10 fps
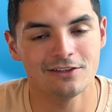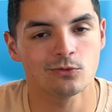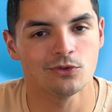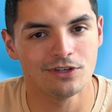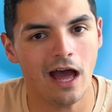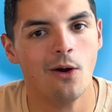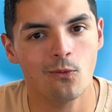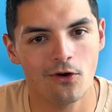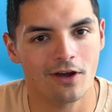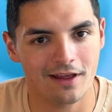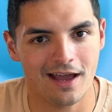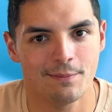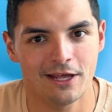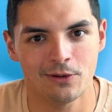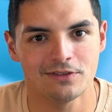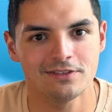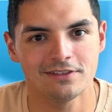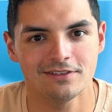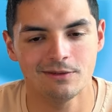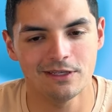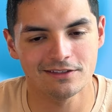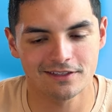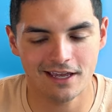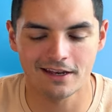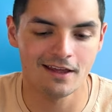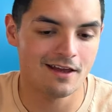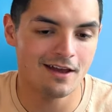This will not work on iPadOS sixteen because again,